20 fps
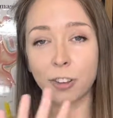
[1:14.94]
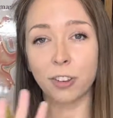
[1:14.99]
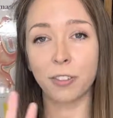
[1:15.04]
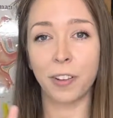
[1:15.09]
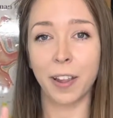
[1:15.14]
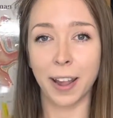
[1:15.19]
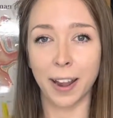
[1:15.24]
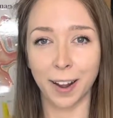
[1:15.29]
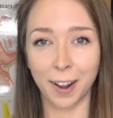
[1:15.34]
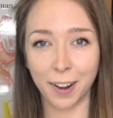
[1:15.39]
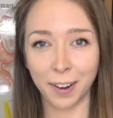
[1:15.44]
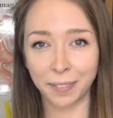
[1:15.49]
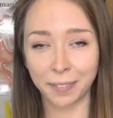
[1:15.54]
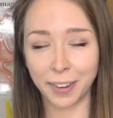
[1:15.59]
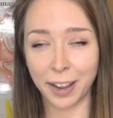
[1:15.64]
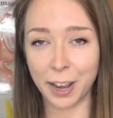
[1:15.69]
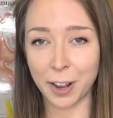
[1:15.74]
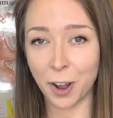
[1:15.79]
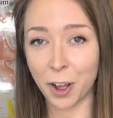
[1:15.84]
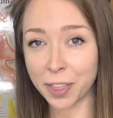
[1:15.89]
of hair,
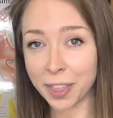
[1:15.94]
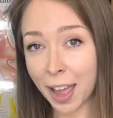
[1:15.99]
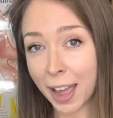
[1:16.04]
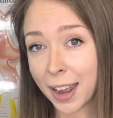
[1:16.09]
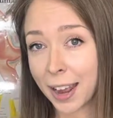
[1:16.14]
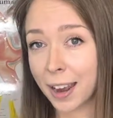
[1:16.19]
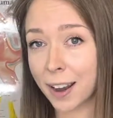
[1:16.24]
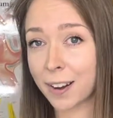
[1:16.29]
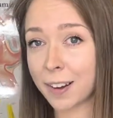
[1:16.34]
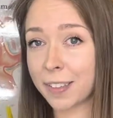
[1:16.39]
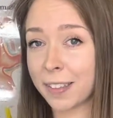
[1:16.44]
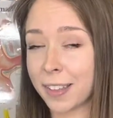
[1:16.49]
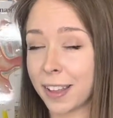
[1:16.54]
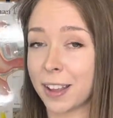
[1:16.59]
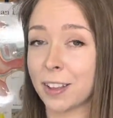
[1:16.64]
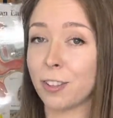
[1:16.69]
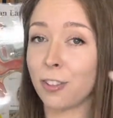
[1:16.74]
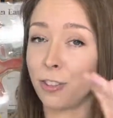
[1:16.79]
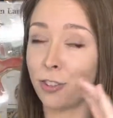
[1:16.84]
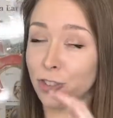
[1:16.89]
and on that hair
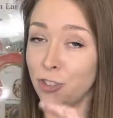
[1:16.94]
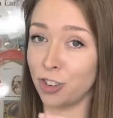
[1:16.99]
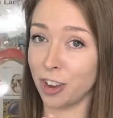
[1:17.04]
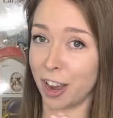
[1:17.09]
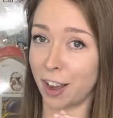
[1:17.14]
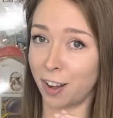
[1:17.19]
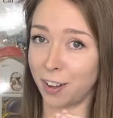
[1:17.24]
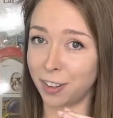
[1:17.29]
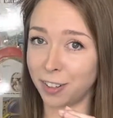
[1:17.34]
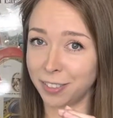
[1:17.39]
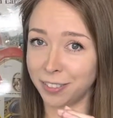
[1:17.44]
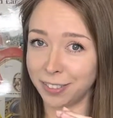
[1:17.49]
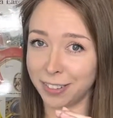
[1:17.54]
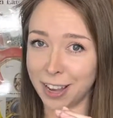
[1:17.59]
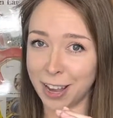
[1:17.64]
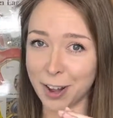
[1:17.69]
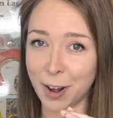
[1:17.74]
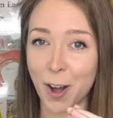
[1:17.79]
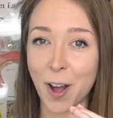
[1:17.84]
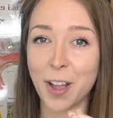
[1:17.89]
sits gel.
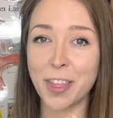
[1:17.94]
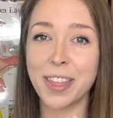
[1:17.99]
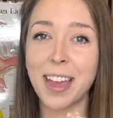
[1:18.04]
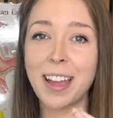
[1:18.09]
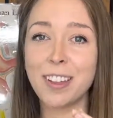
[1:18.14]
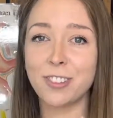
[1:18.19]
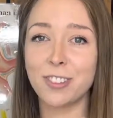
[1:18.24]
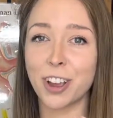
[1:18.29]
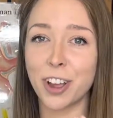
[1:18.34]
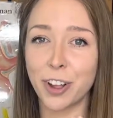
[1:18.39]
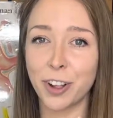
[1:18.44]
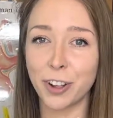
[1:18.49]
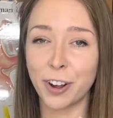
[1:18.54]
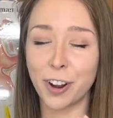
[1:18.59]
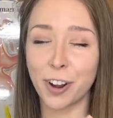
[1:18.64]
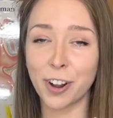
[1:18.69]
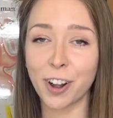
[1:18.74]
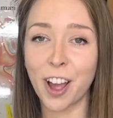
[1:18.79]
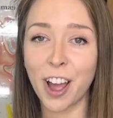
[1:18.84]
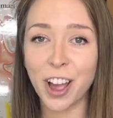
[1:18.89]
And on that gel
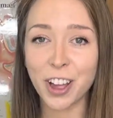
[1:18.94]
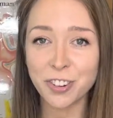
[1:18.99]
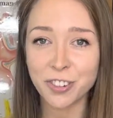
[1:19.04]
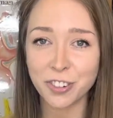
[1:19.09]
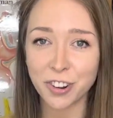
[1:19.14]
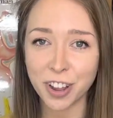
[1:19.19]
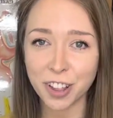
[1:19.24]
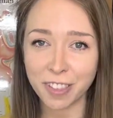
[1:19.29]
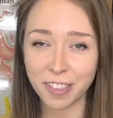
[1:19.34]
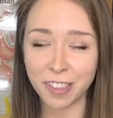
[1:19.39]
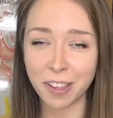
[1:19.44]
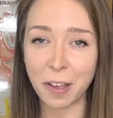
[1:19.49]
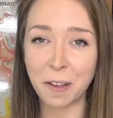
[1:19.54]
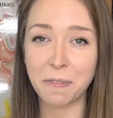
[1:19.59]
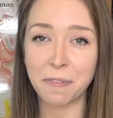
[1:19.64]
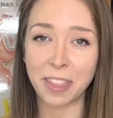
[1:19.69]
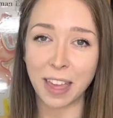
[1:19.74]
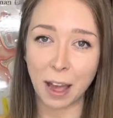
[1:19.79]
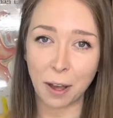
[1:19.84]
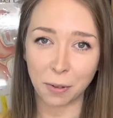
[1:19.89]
are hundreds of
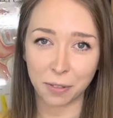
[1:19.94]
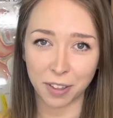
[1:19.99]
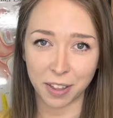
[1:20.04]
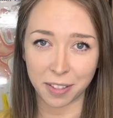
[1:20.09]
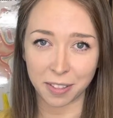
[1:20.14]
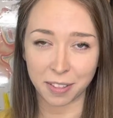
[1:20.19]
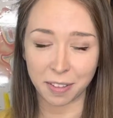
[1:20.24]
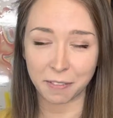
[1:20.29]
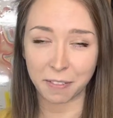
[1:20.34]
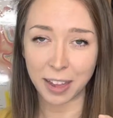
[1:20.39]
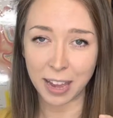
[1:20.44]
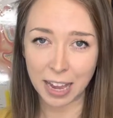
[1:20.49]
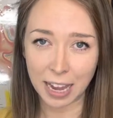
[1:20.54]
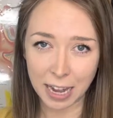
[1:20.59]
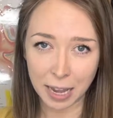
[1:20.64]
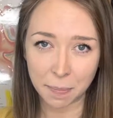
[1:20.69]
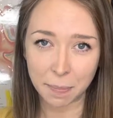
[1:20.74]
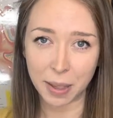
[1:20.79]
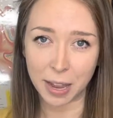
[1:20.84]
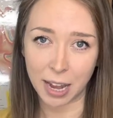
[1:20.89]
thousands of
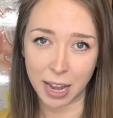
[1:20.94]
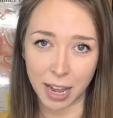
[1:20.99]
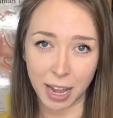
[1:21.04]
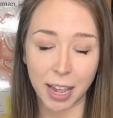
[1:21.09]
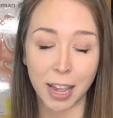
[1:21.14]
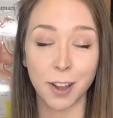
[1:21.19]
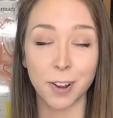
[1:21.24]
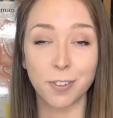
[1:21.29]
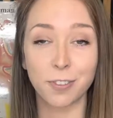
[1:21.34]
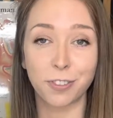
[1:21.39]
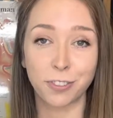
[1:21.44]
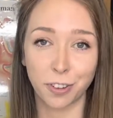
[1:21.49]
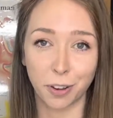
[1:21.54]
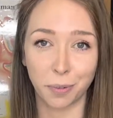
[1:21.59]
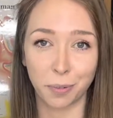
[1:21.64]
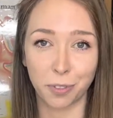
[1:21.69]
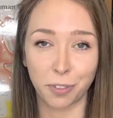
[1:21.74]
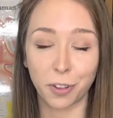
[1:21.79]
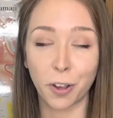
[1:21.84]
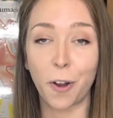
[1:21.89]
itty-bitty ear
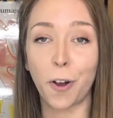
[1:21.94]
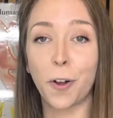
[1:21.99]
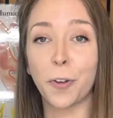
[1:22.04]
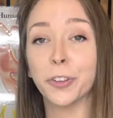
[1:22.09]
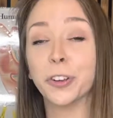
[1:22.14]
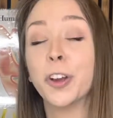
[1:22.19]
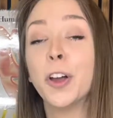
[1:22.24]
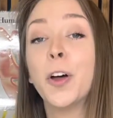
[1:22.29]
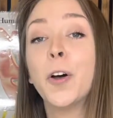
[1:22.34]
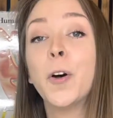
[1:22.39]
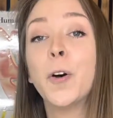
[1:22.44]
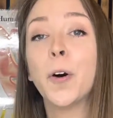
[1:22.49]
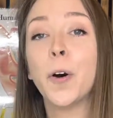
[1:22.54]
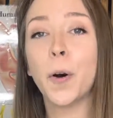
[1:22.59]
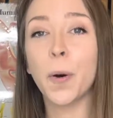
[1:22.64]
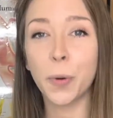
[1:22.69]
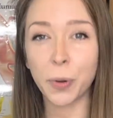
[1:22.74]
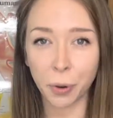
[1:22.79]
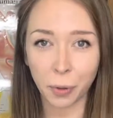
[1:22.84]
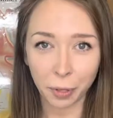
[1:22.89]
stones called
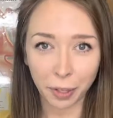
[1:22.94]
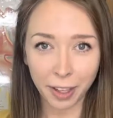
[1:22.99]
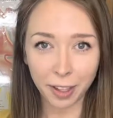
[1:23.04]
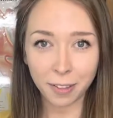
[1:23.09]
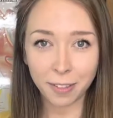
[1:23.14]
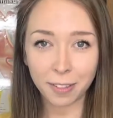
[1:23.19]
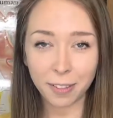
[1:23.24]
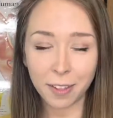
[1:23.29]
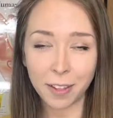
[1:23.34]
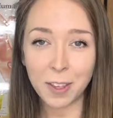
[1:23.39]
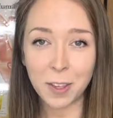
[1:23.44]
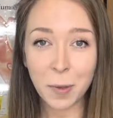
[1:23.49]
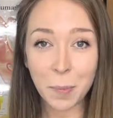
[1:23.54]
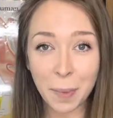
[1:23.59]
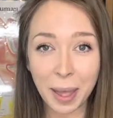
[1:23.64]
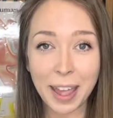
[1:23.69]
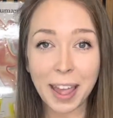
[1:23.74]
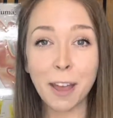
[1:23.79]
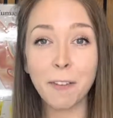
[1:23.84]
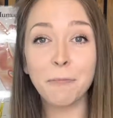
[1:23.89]
otoliths. You
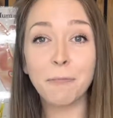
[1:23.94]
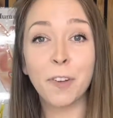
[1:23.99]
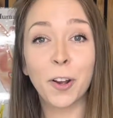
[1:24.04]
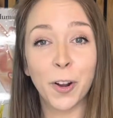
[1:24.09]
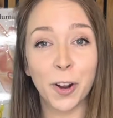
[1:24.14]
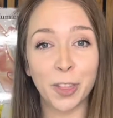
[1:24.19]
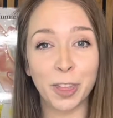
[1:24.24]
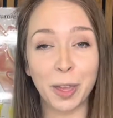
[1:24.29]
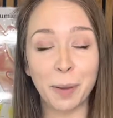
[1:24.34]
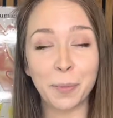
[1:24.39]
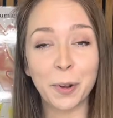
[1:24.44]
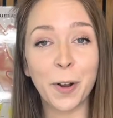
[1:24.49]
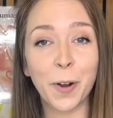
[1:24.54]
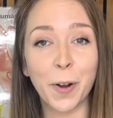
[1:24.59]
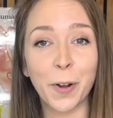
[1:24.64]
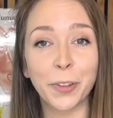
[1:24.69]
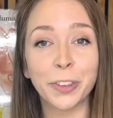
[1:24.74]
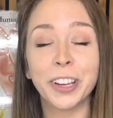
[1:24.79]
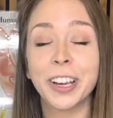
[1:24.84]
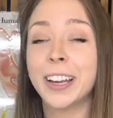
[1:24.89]
may have heard them
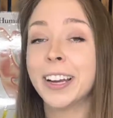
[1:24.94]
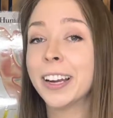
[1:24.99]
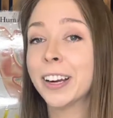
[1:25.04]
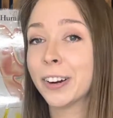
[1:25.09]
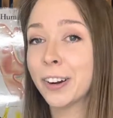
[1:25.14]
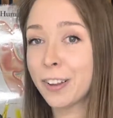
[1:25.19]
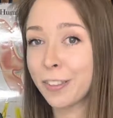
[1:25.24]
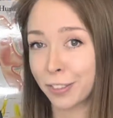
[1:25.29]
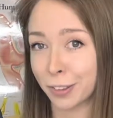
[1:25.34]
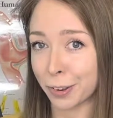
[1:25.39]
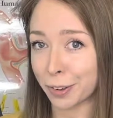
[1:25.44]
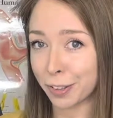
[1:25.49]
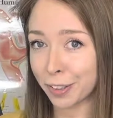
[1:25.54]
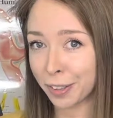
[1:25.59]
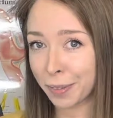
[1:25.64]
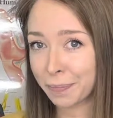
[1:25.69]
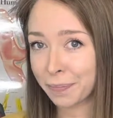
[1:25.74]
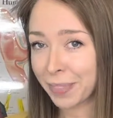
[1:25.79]
called crystals.